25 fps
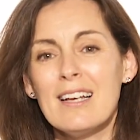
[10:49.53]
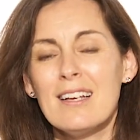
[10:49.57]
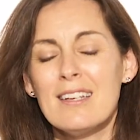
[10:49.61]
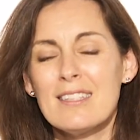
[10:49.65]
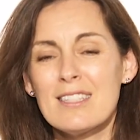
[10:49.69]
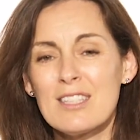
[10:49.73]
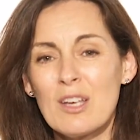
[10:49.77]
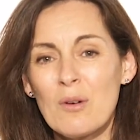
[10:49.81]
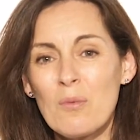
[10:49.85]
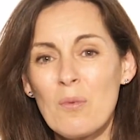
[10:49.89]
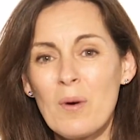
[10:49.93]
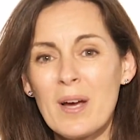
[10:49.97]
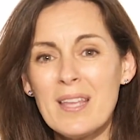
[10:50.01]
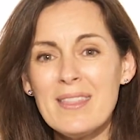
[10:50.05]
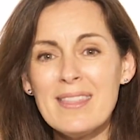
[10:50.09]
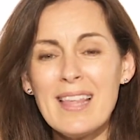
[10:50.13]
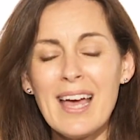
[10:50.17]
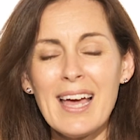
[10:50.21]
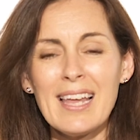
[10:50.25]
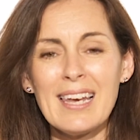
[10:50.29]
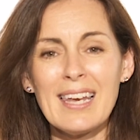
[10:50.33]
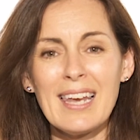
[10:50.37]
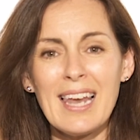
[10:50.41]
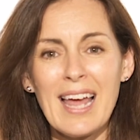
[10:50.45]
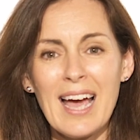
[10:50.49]
So when
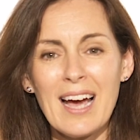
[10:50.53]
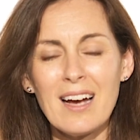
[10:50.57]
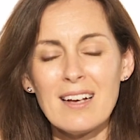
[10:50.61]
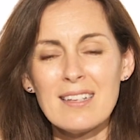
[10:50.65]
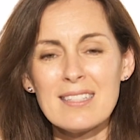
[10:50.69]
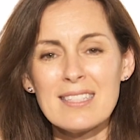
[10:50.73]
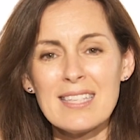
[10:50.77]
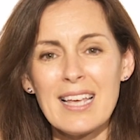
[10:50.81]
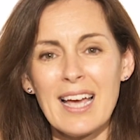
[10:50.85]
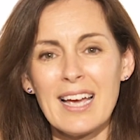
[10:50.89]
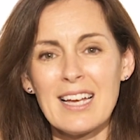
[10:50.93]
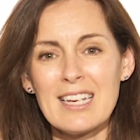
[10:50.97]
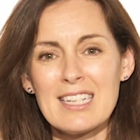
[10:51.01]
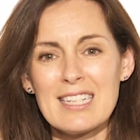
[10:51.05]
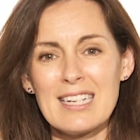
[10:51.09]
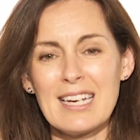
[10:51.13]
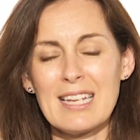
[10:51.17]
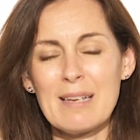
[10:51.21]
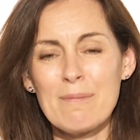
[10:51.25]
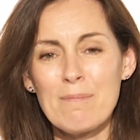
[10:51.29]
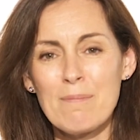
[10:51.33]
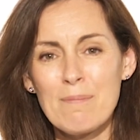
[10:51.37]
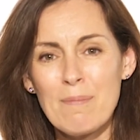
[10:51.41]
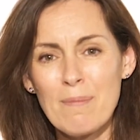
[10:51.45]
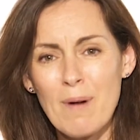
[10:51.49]
that louse
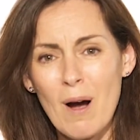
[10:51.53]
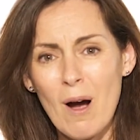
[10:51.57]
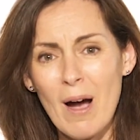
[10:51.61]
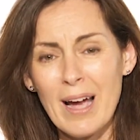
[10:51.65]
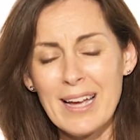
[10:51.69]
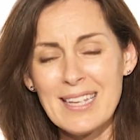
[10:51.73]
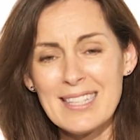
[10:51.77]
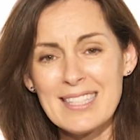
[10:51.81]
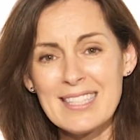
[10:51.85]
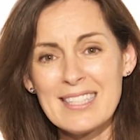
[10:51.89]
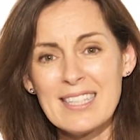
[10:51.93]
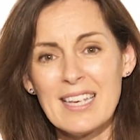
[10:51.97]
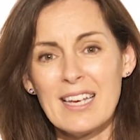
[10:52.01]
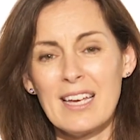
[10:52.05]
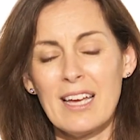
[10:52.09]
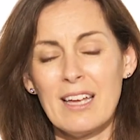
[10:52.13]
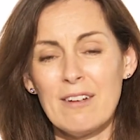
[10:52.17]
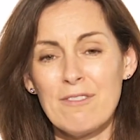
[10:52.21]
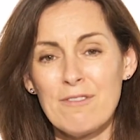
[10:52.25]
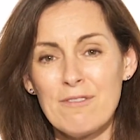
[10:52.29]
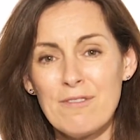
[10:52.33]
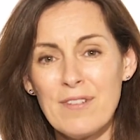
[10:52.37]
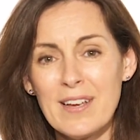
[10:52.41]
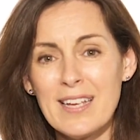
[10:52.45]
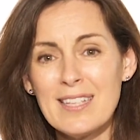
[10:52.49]
actually bites
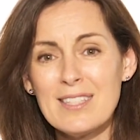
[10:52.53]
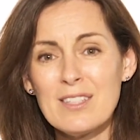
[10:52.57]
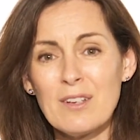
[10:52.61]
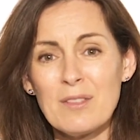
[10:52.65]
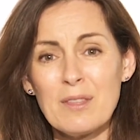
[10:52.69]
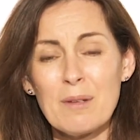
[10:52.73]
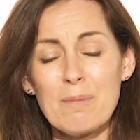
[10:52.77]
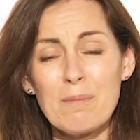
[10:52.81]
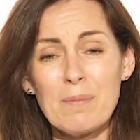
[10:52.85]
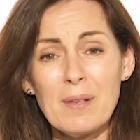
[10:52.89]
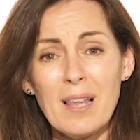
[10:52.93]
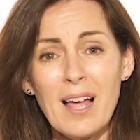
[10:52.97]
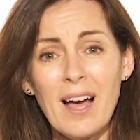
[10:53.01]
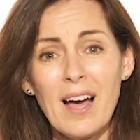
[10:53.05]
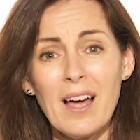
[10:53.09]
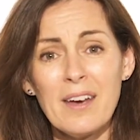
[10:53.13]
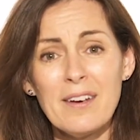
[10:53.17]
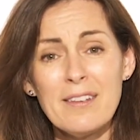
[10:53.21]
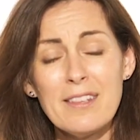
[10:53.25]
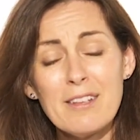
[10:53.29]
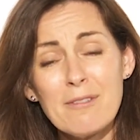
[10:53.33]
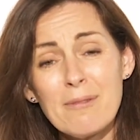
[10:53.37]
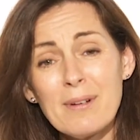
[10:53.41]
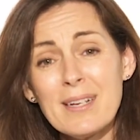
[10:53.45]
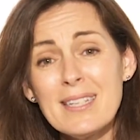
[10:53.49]
and feeds on the
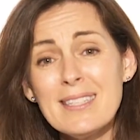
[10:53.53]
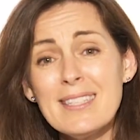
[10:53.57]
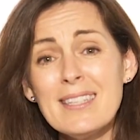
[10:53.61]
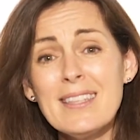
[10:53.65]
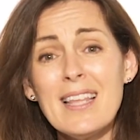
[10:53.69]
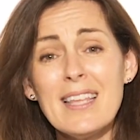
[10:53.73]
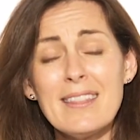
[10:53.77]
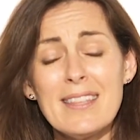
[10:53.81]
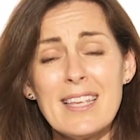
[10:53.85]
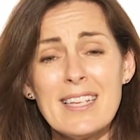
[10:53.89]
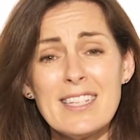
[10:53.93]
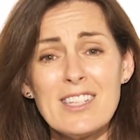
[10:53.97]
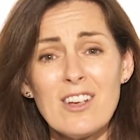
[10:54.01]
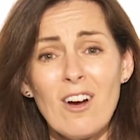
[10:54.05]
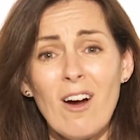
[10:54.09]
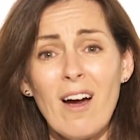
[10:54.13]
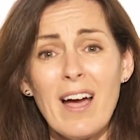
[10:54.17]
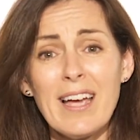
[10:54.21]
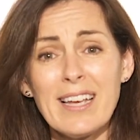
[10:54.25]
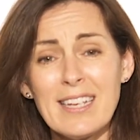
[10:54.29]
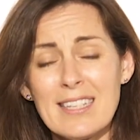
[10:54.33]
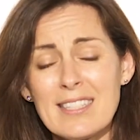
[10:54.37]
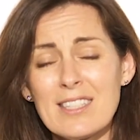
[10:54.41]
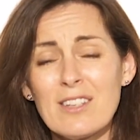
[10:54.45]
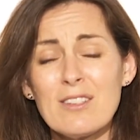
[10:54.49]
blood, the reason that they're
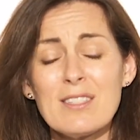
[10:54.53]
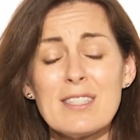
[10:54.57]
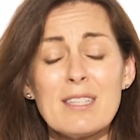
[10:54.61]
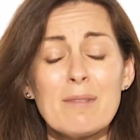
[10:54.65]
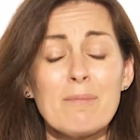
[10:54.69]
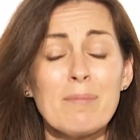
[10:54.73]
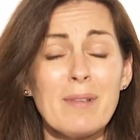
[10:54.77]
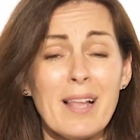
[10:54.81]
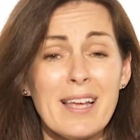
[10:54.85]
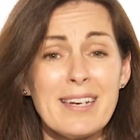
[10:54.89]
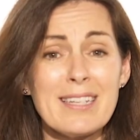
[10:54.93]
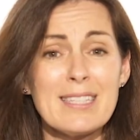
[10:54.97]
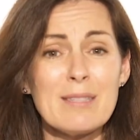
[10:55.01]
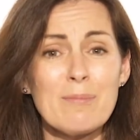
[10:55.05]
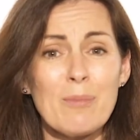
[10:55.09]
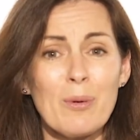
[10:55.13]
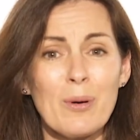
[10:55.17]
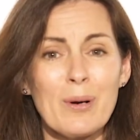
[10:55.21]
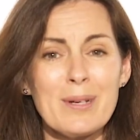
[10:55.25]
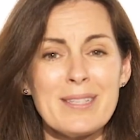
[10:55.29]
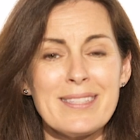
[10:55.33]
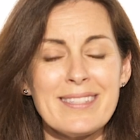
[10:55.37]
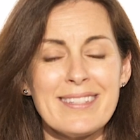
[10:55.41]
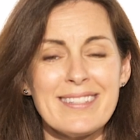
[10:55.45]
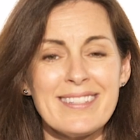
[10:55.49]
dying is because the blood is
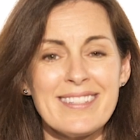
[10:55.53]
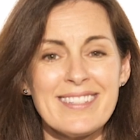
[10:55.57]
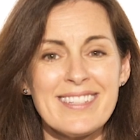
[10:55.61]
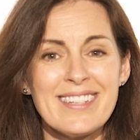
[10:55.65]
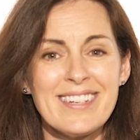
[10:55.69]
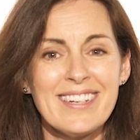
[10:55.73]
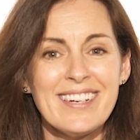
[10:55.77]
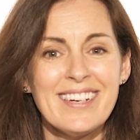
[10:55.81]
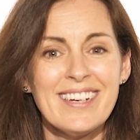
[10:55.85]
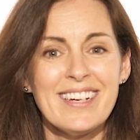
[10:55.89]
poisoned.